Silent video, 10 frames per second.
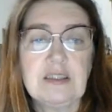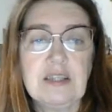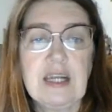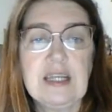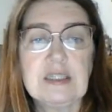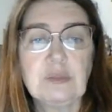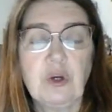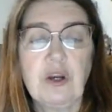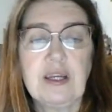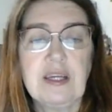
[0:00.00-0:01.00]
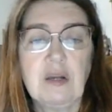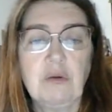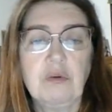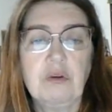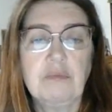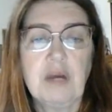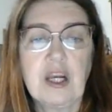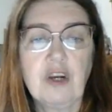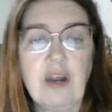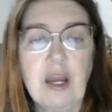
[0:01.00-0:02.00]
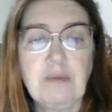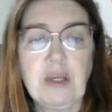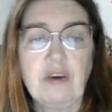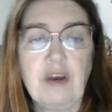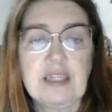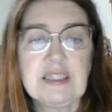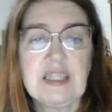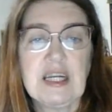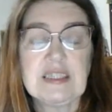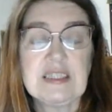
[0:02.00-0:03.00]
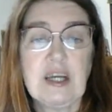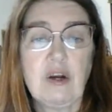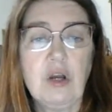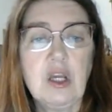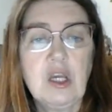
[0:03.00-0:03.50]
That is where I get my crabby grass that I sell.